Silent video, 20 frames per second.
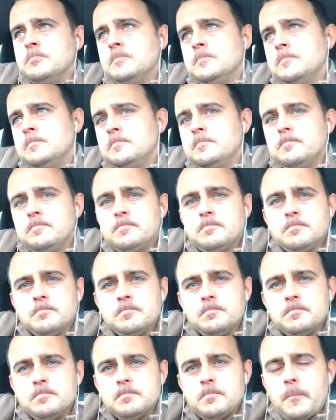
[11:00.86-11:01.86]

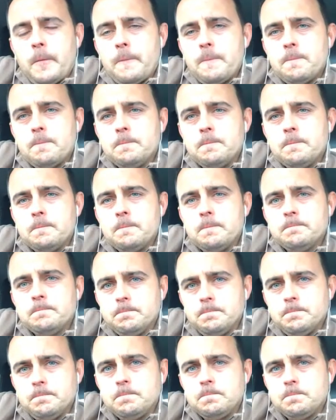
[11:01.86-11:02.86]

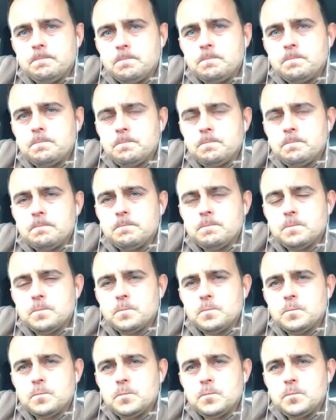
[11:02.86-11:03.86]

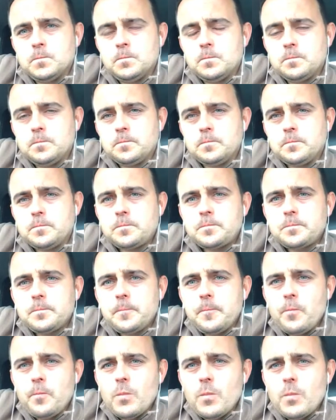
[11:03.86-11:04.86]

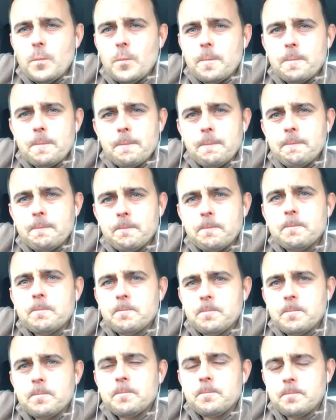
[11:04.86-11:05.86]

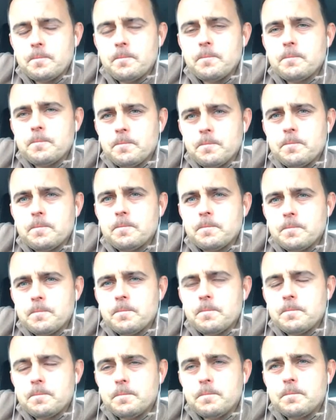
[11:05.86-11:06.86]

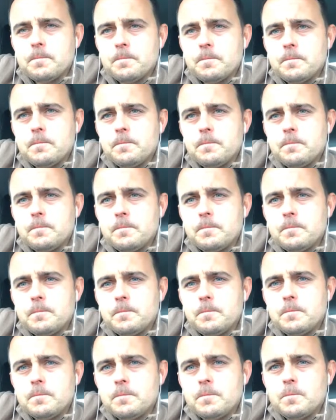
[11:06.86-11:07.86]

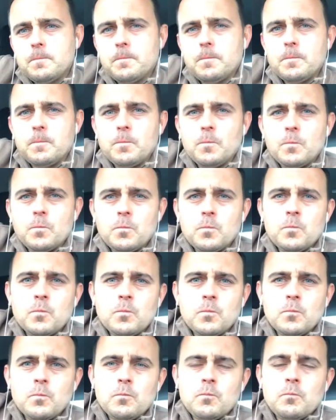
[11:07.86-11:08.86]
This person isn't speaking.